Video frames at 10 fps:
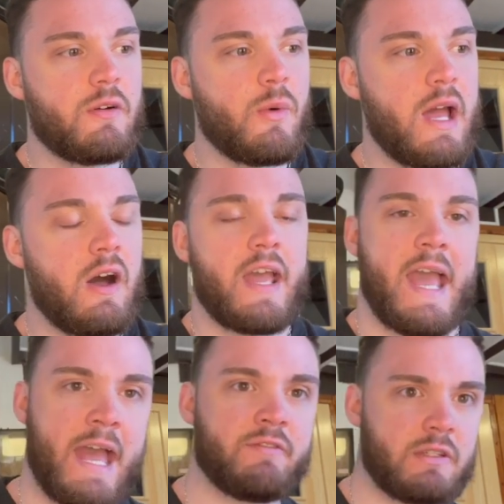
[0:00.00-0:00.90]
where I
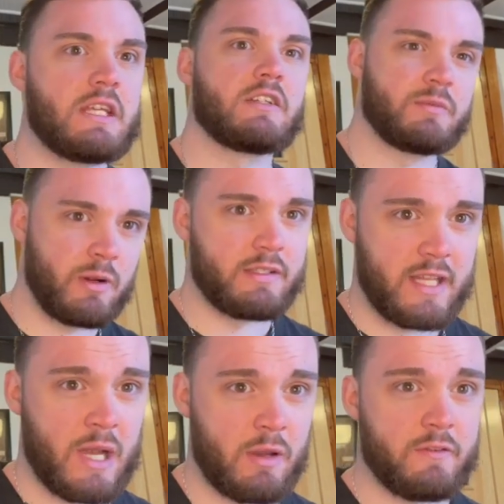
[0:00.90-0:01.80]
haven't expressed
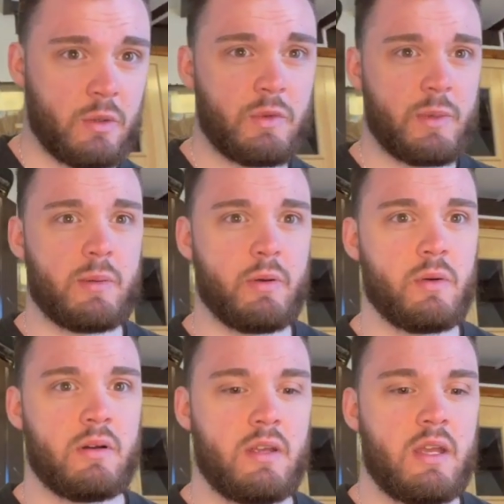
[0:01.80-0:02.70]
how I feel to people.